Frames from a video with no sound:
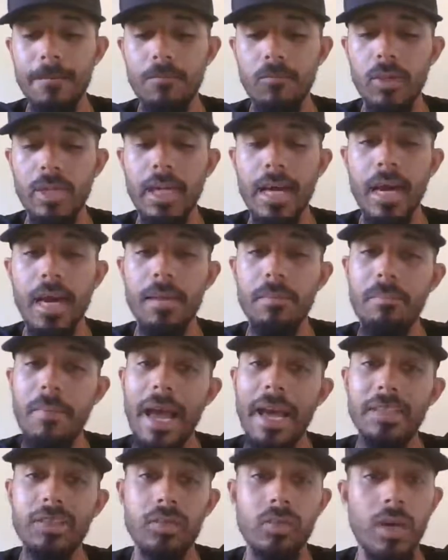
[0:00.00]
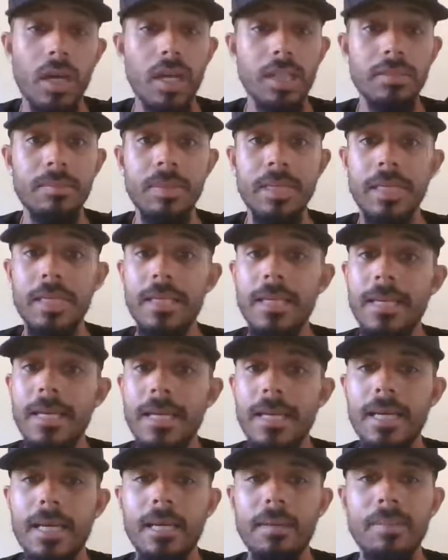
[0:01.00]
We got Max Crosby.
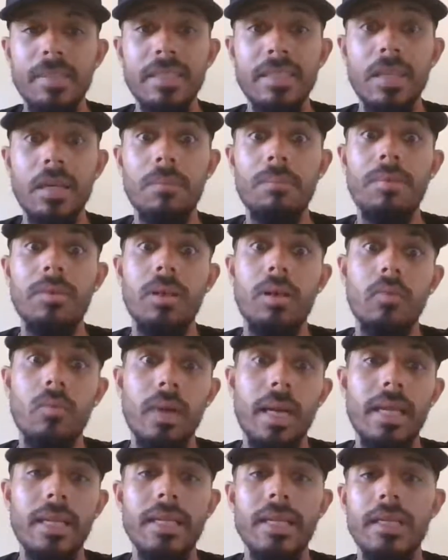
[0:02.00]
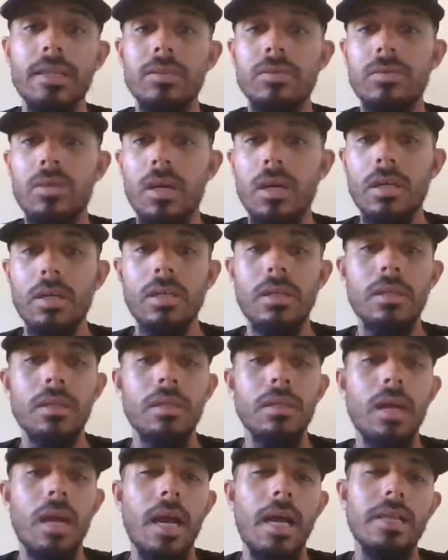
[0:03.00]
He's got to put on weight and get
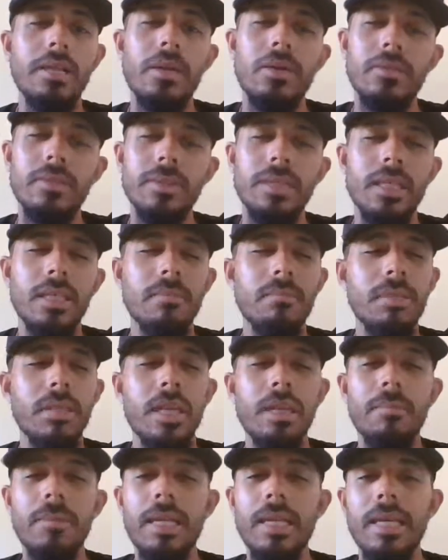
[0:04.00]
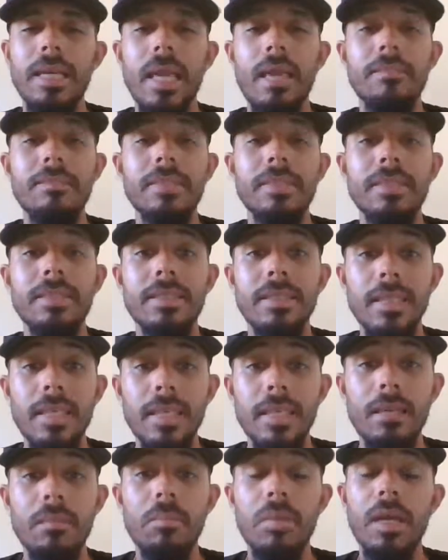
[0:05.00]
stronger. I don't see him playing many games this
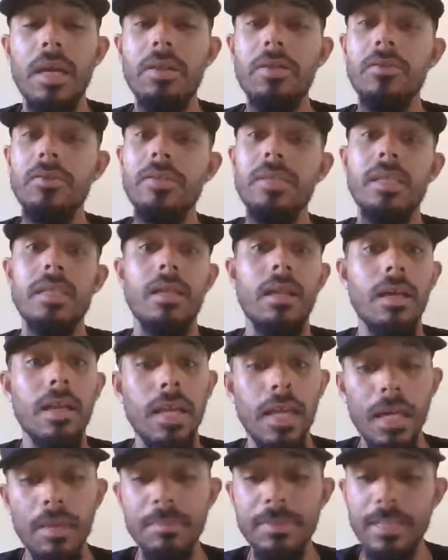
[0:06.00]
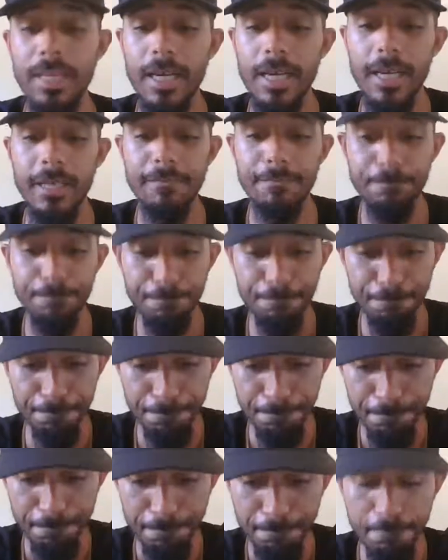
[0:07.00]
year, but I do see a lot of upside.
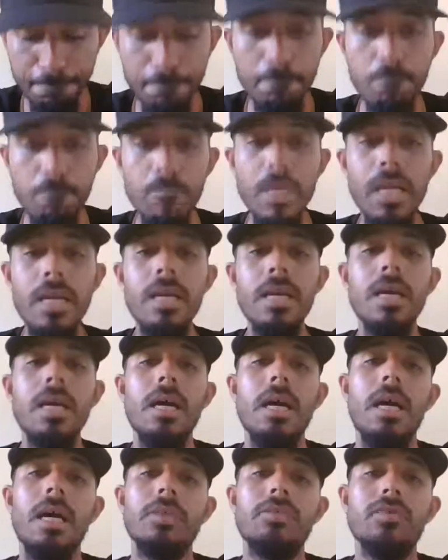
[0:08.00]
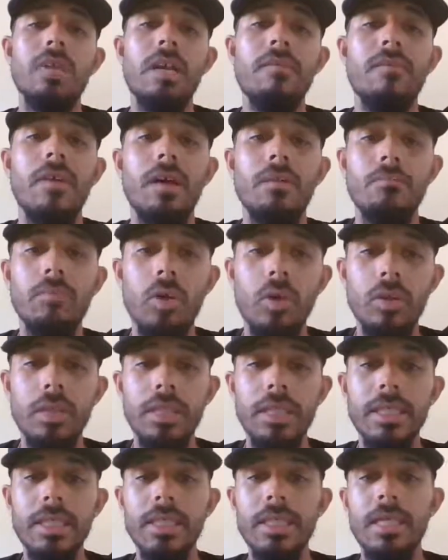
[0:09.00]
Trayvon
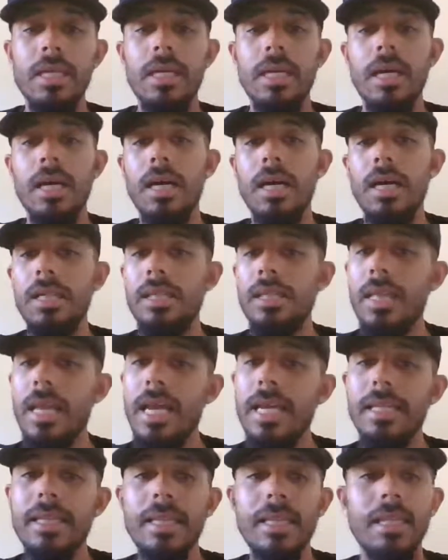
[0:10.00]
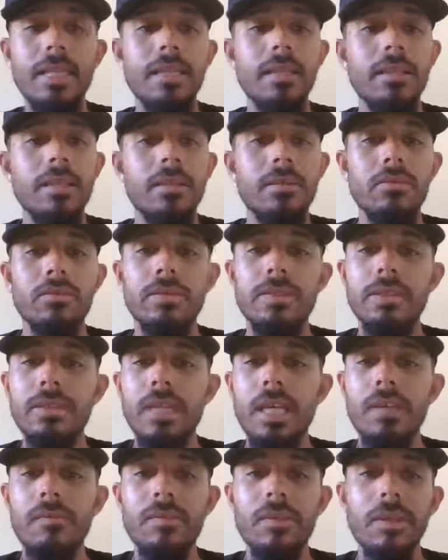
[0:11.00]
Mullen, lengthy
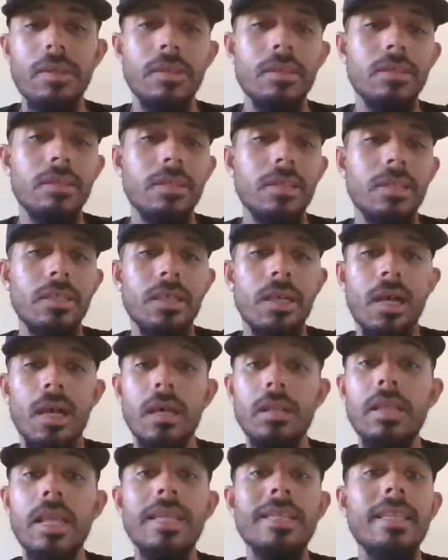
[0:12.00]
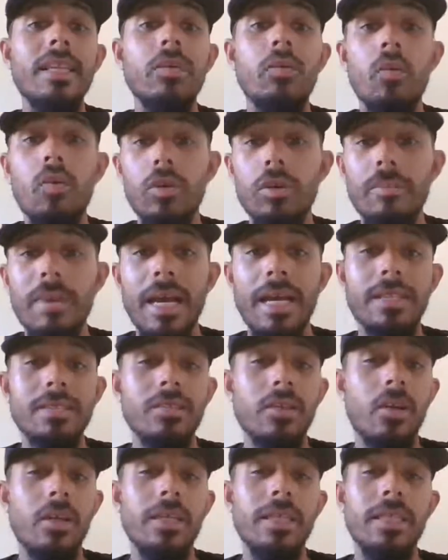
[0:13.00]
receiver. Lengthy cornerback,
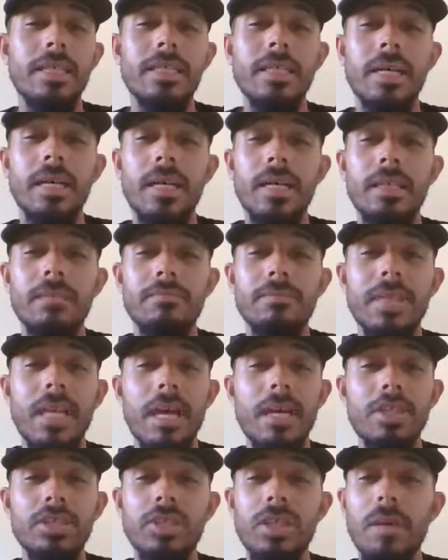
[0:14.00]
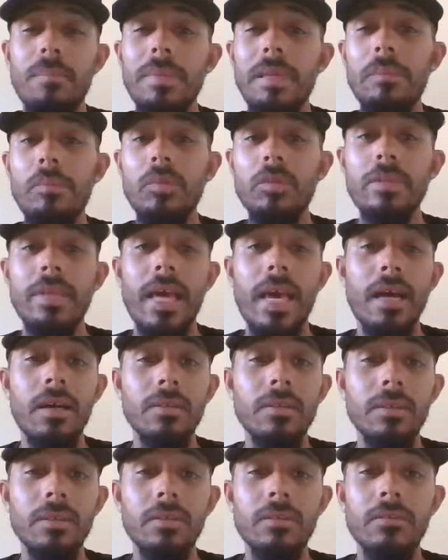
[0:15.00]
that kind of shut people
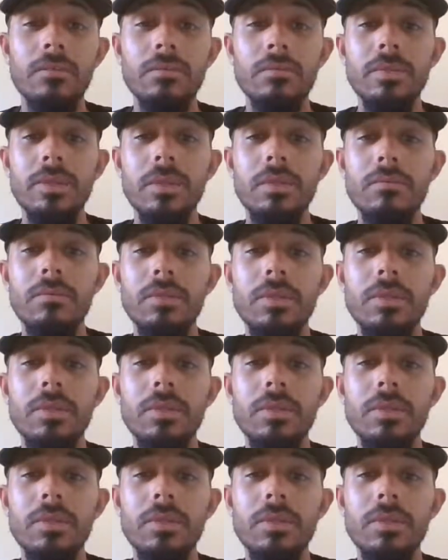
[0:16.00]
down. So we don't